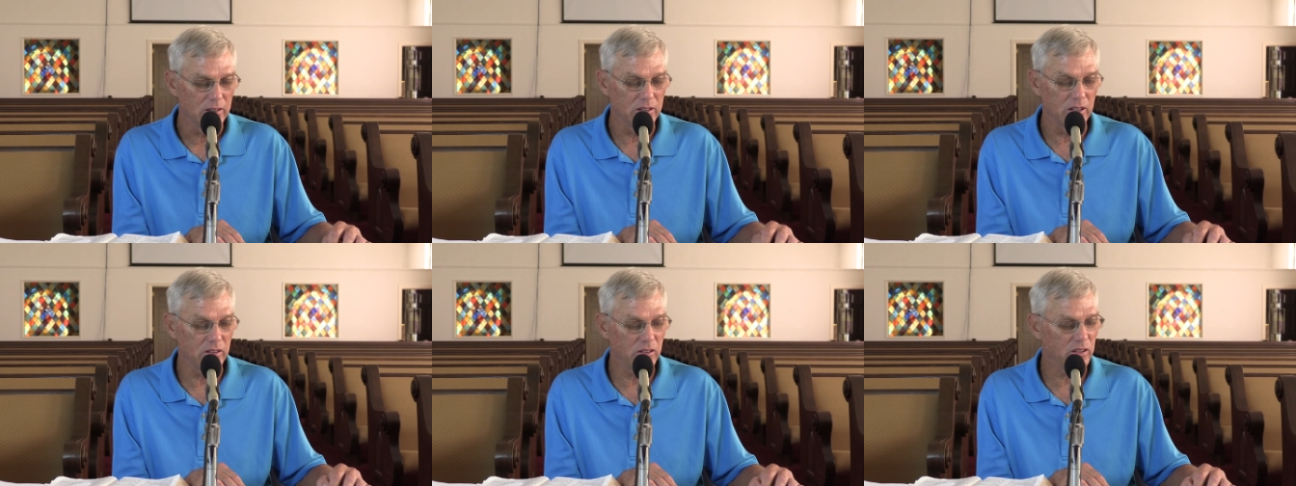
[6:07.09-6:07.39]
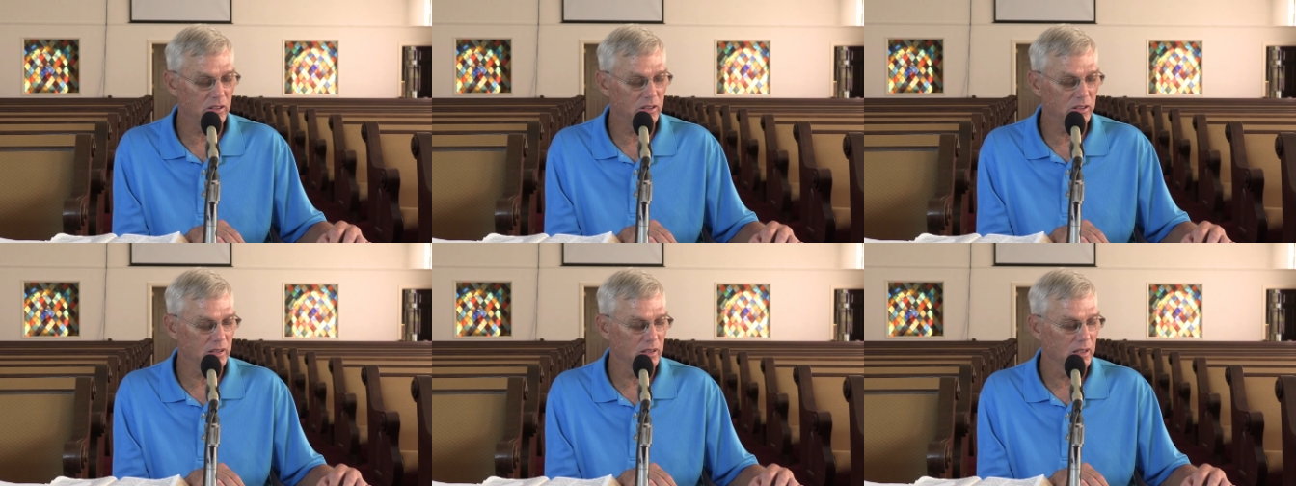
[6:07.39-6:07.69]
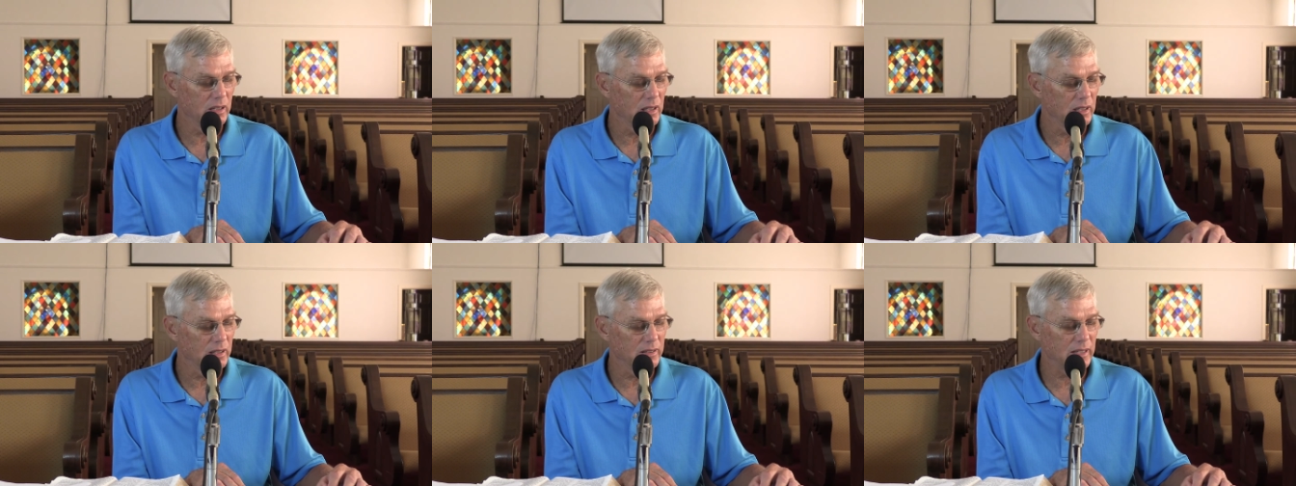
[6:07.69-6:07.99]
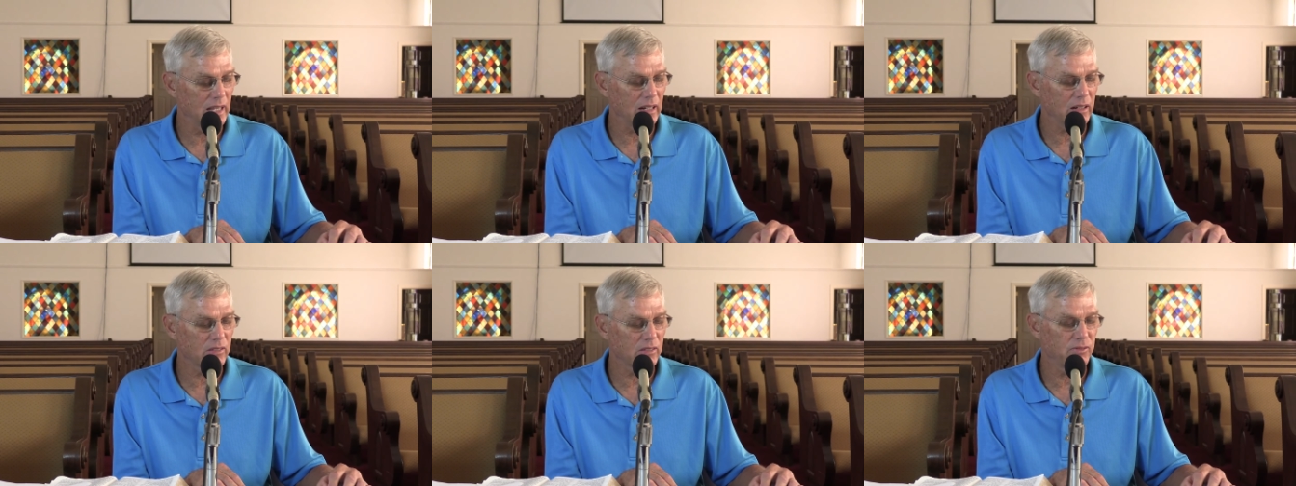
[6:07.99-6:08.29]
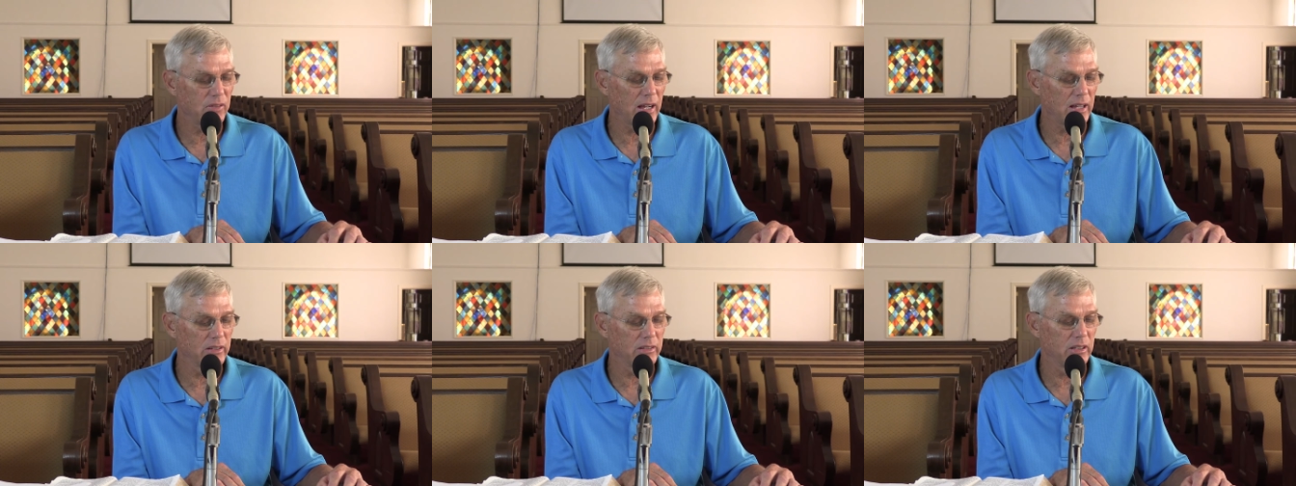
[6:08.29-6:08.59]
Jesus
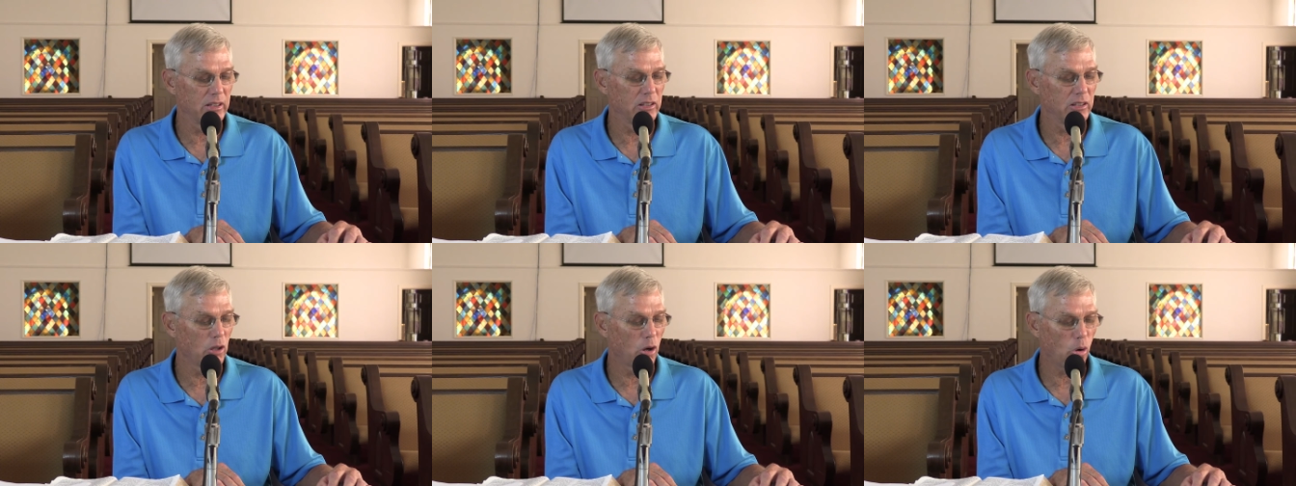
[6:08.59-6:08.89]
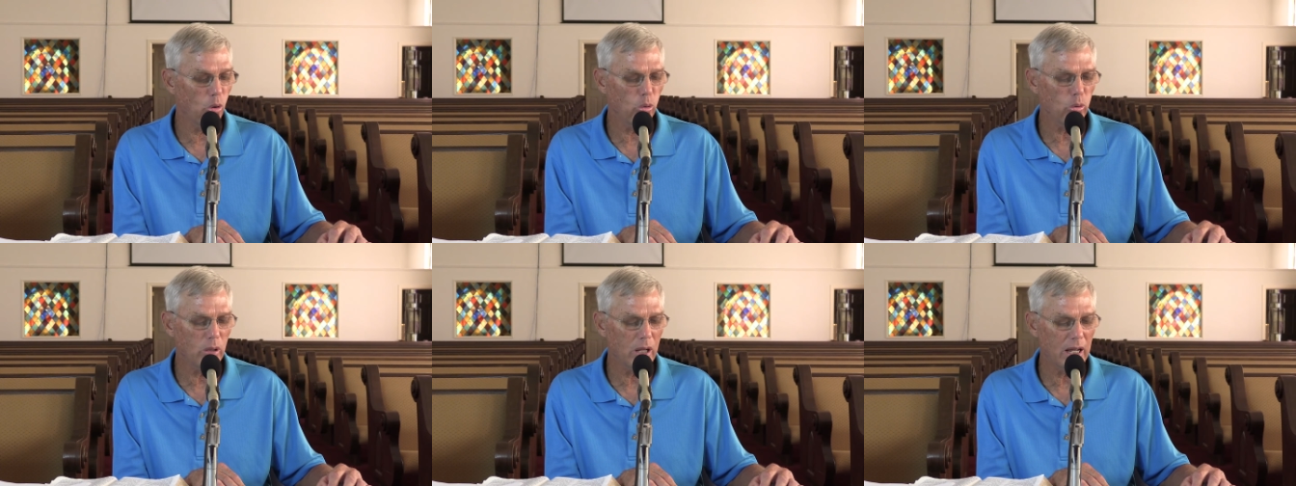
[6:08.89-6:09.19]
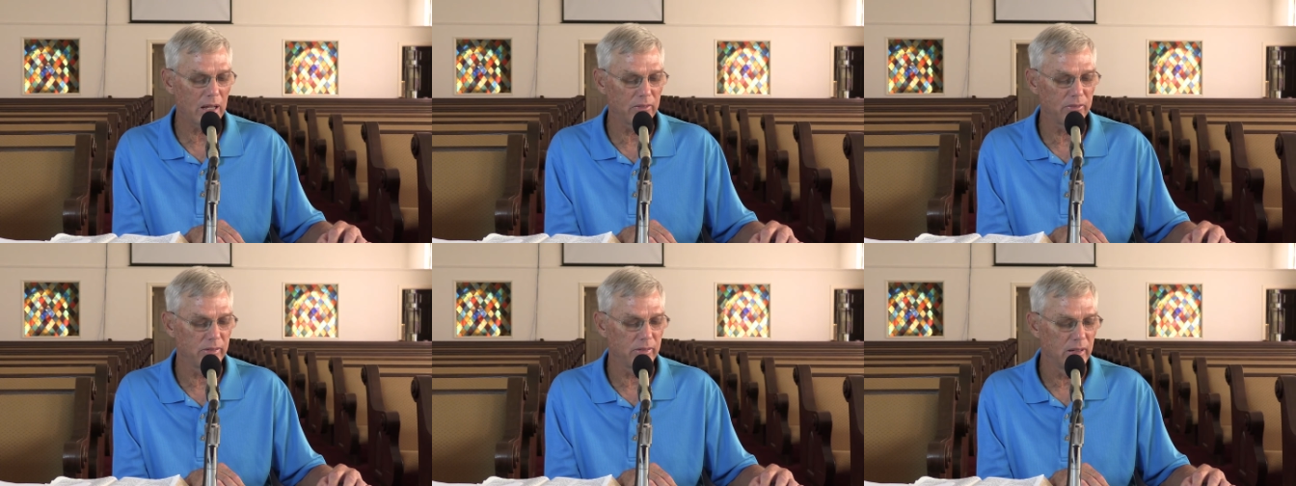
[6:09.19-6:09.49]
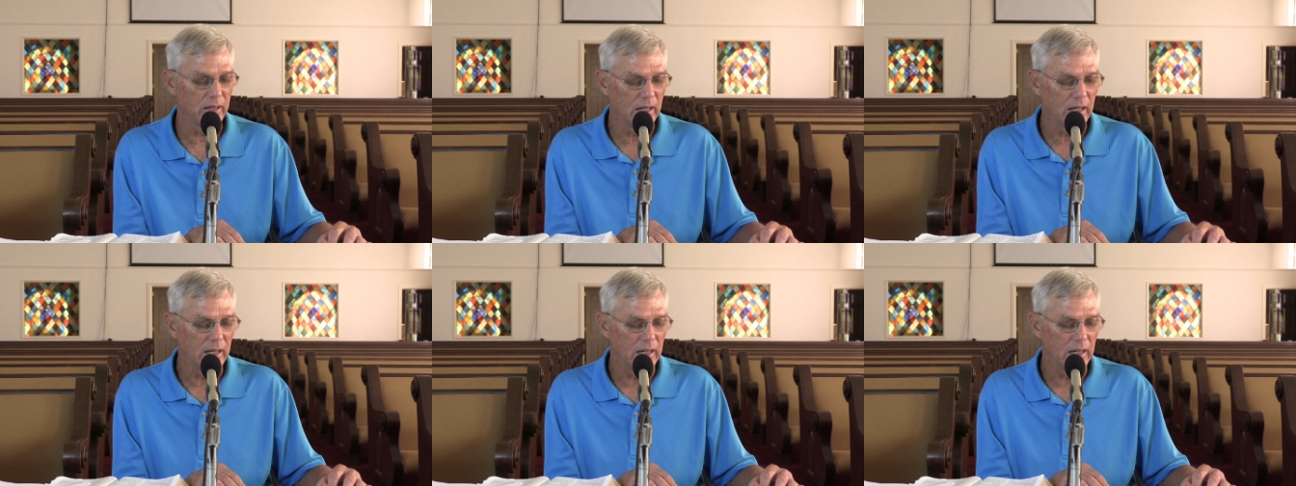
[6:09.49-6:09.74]
sacrificed his whole life